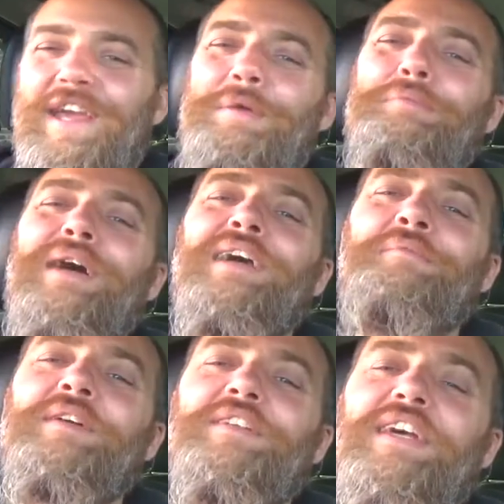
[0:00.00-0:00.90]
he was
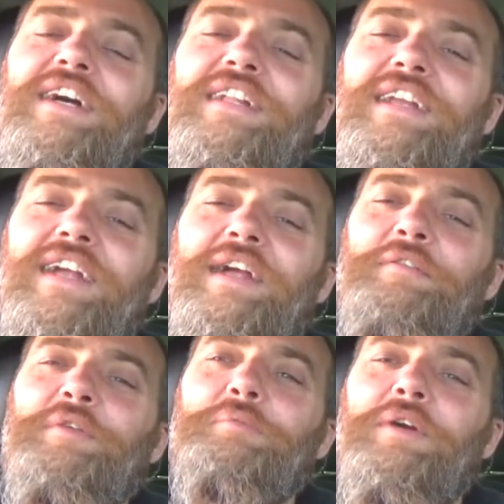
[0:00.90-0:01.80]
blackmailing the hell out of
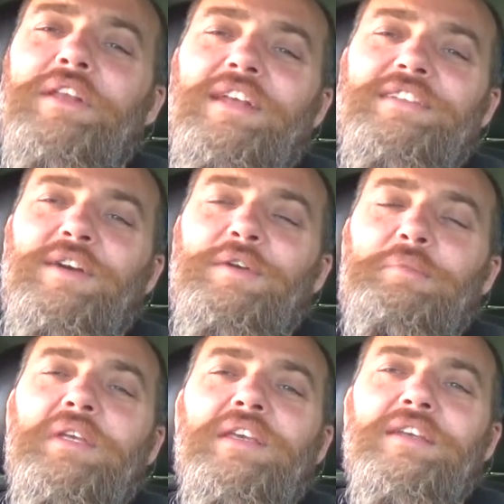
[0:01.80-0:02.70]
everybody. That's how he
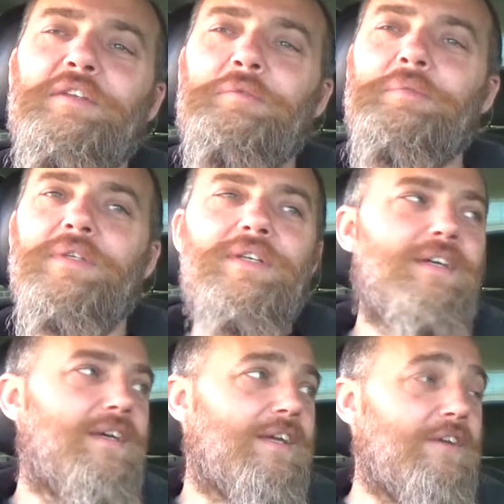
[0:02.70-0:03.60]
be getting them.
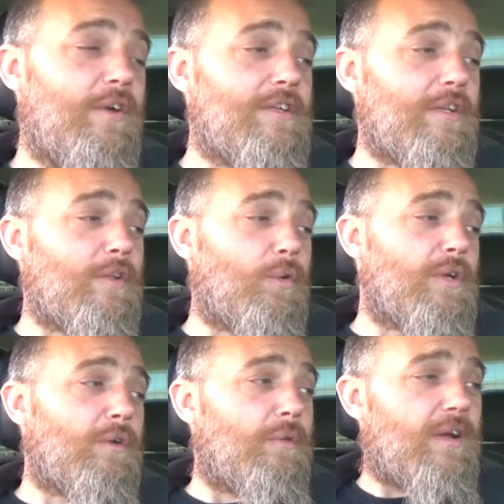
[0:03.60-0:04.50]
You know he's a
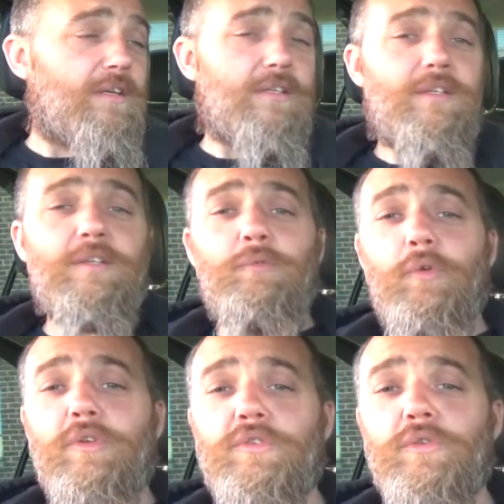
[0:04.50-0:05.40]
lawyer, right?
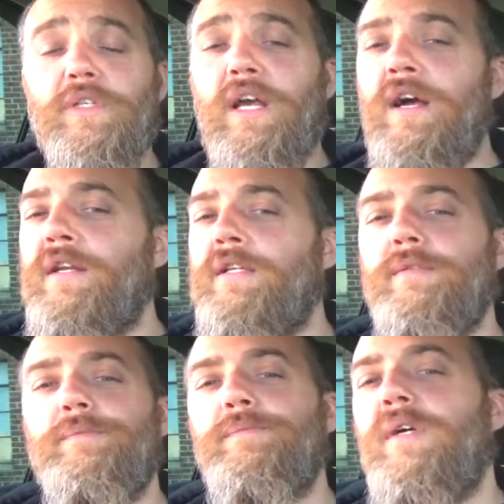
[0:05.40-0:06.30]
Rudy sure. Giuliani.
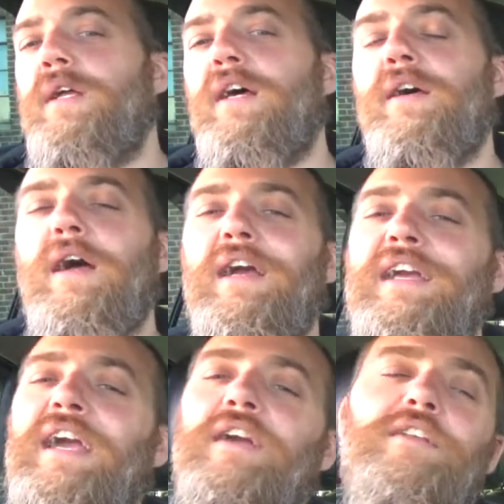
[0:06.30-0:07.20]
I, I,
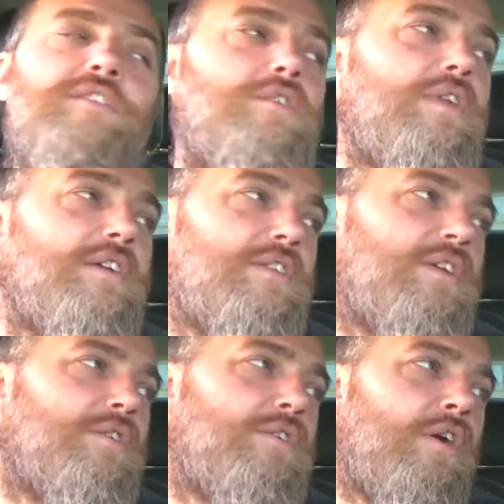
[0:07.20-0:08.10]
guarantee you that's
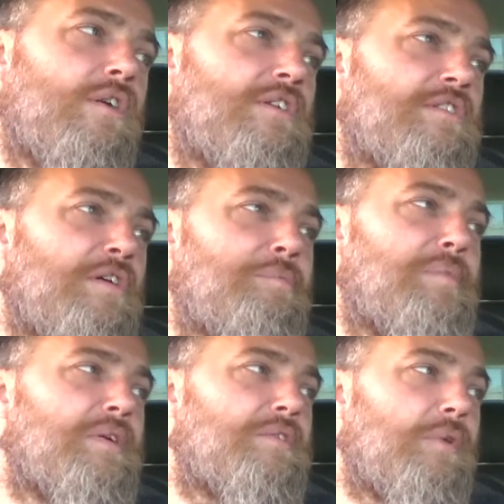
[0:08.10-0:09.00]
a dirty some
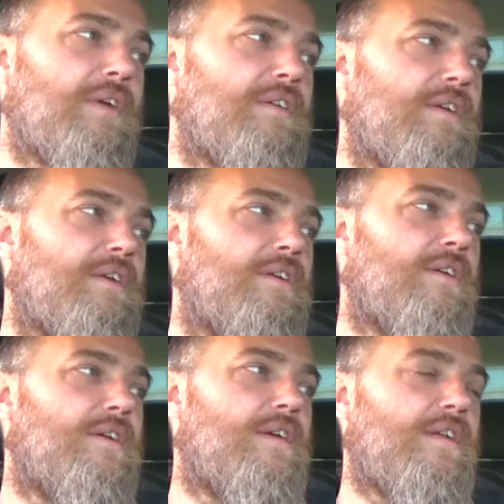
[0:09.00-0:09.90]
bitch right there.
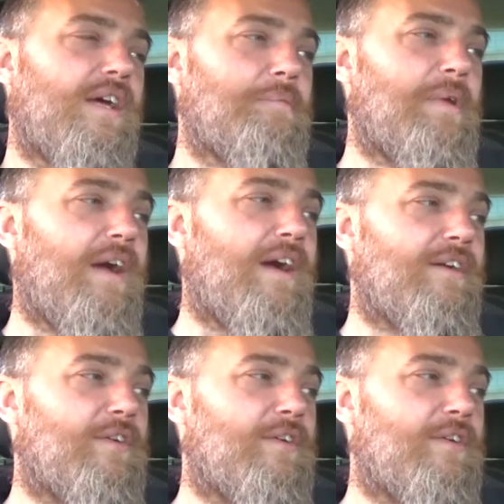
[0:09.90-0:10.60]
Damn. Like behind